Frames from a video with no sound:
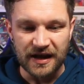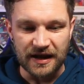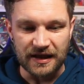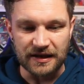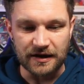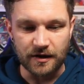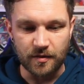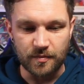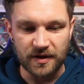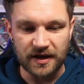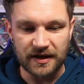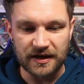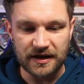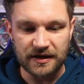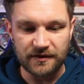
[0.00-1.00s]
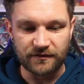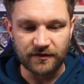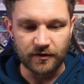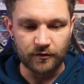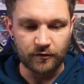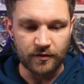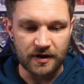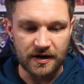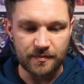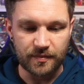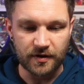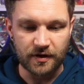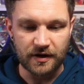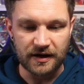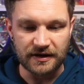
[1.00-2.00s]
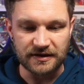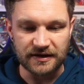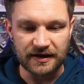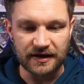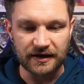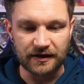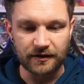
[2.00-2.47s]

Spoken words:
And then I believe right behind here,